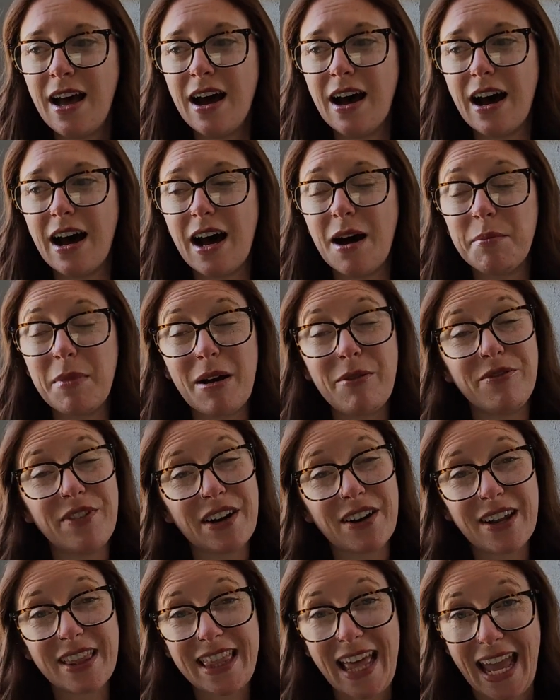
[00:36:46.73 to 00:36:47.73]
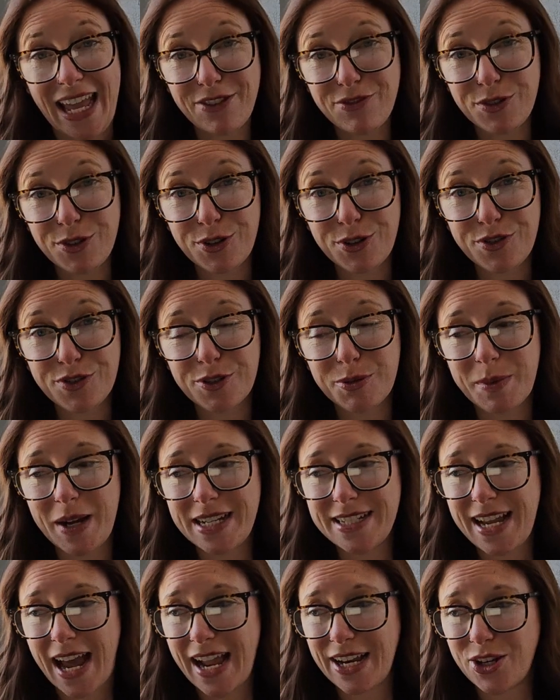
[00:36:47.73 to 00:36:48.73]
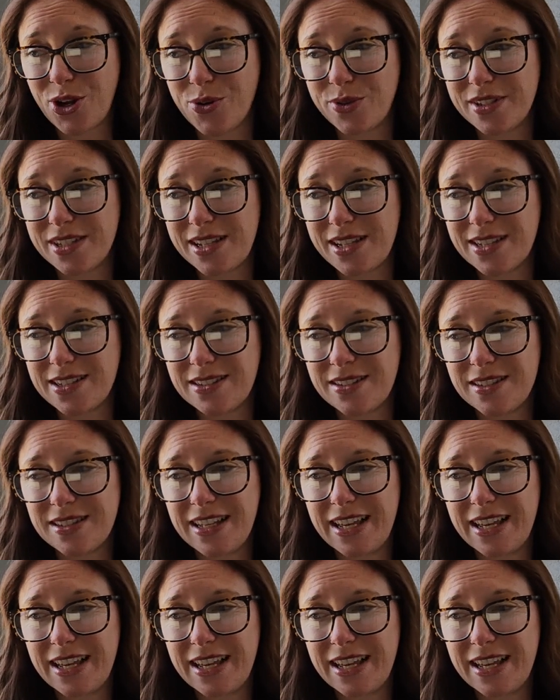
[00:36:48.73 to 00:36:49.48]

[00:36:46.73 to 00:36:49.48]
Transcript: I'm very thankful for my diagnosis.